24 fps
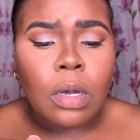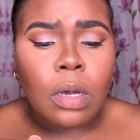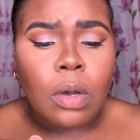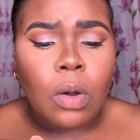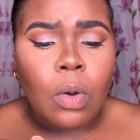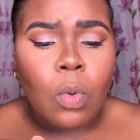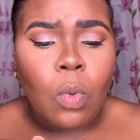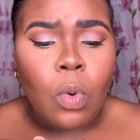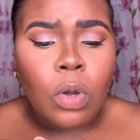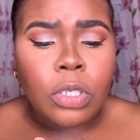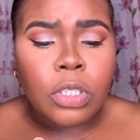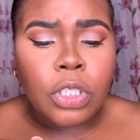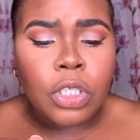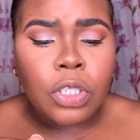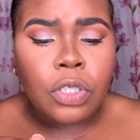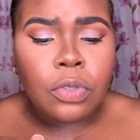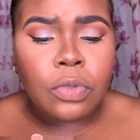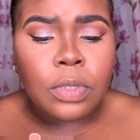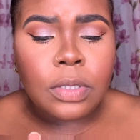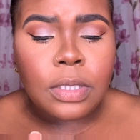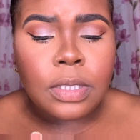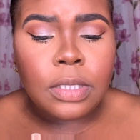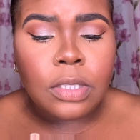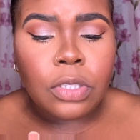once
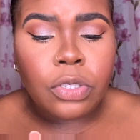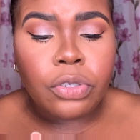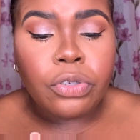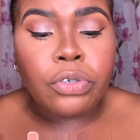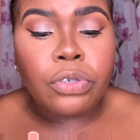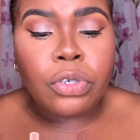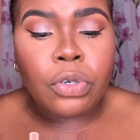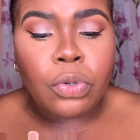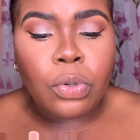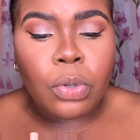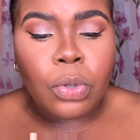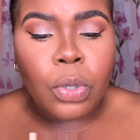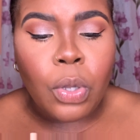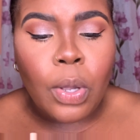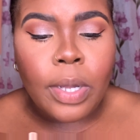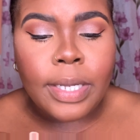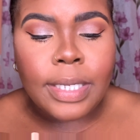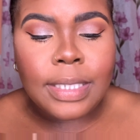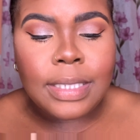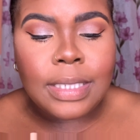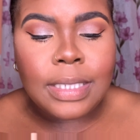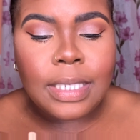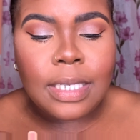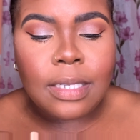you're no longer
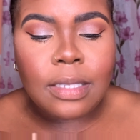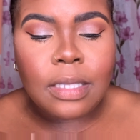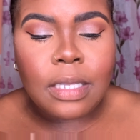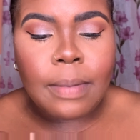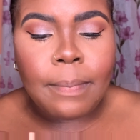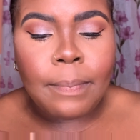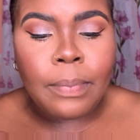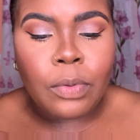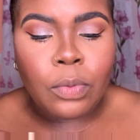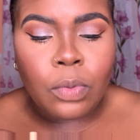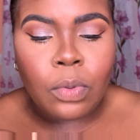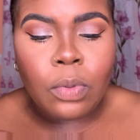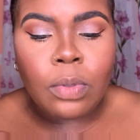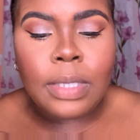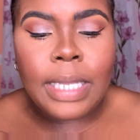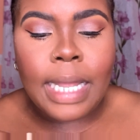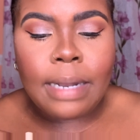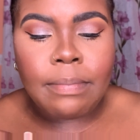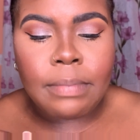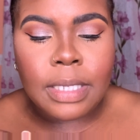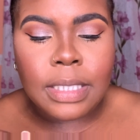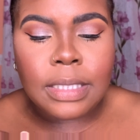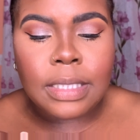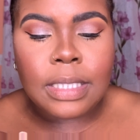seeing the blue, that
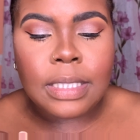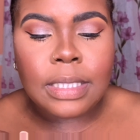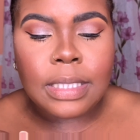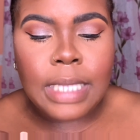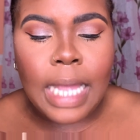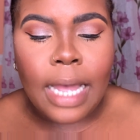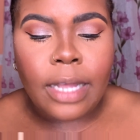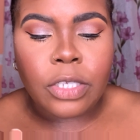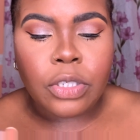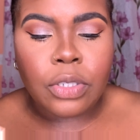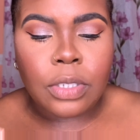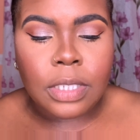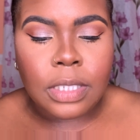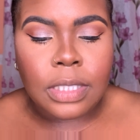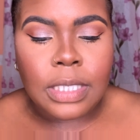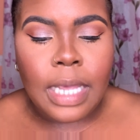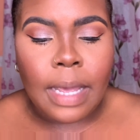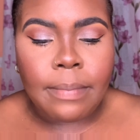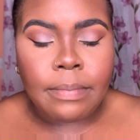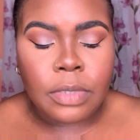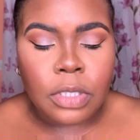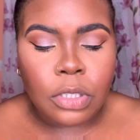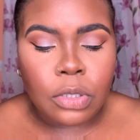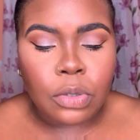means it's actually
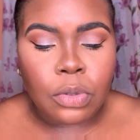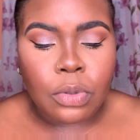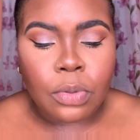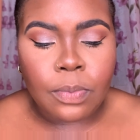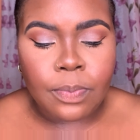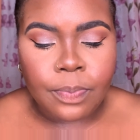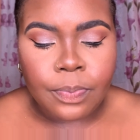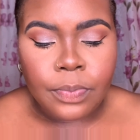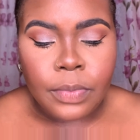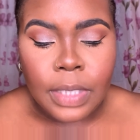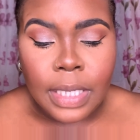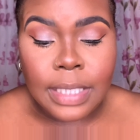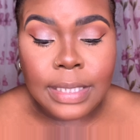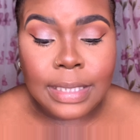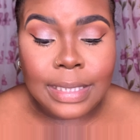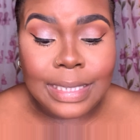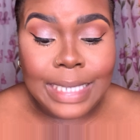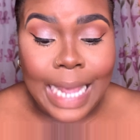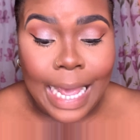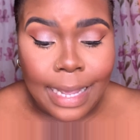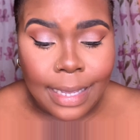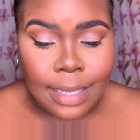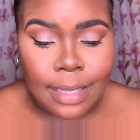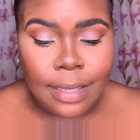time to, it's
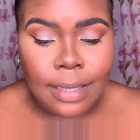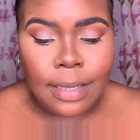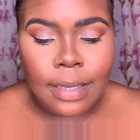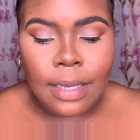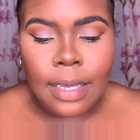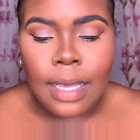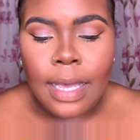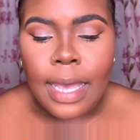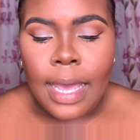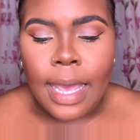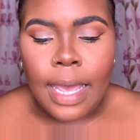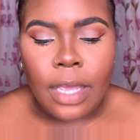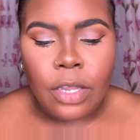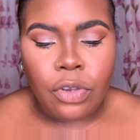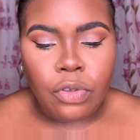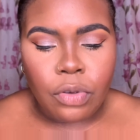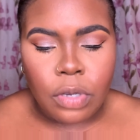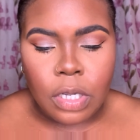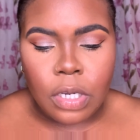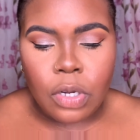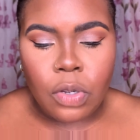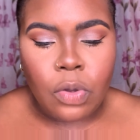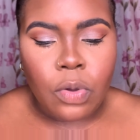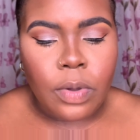tacky, and you
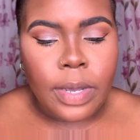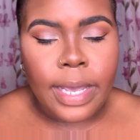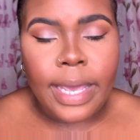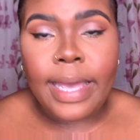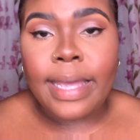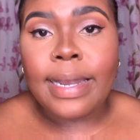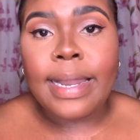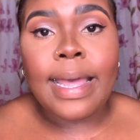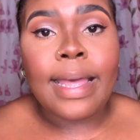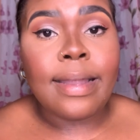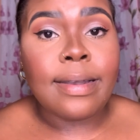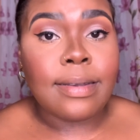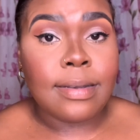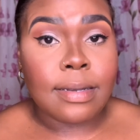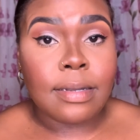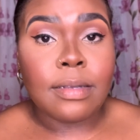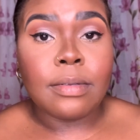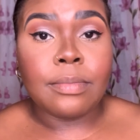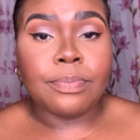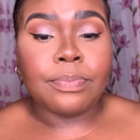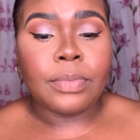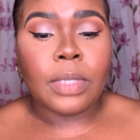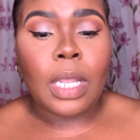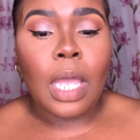can go ahead and
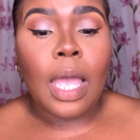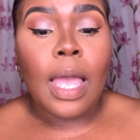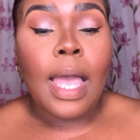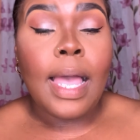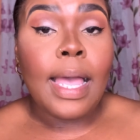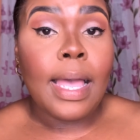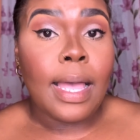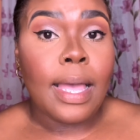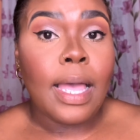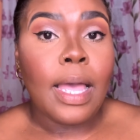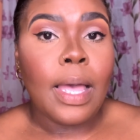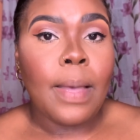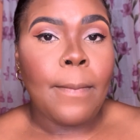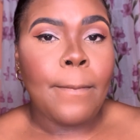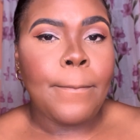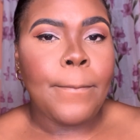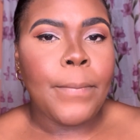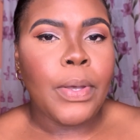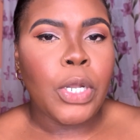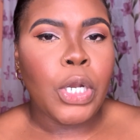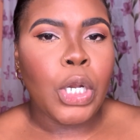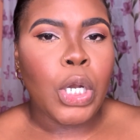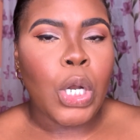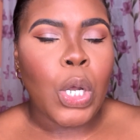
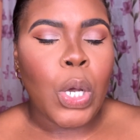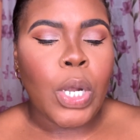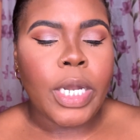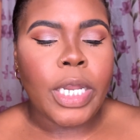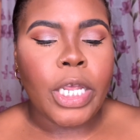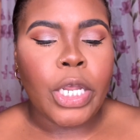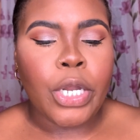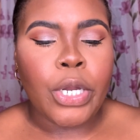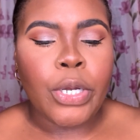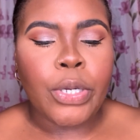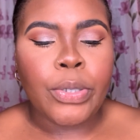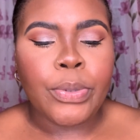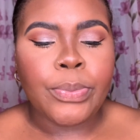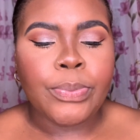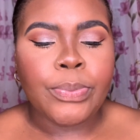put it on here.